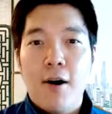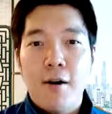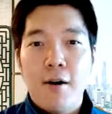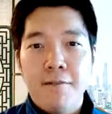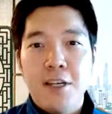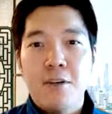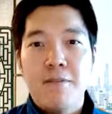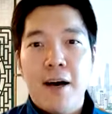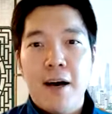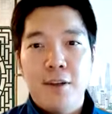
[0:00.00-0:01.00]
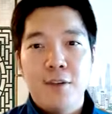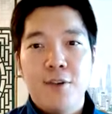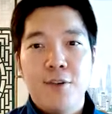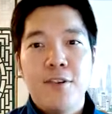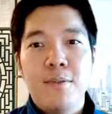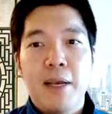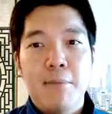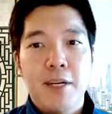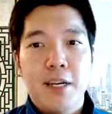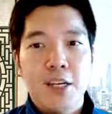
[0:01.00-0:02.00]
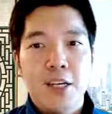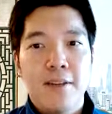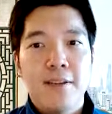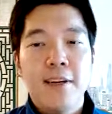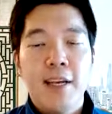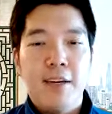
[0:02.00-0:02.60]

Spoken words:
all feature values used to make predictions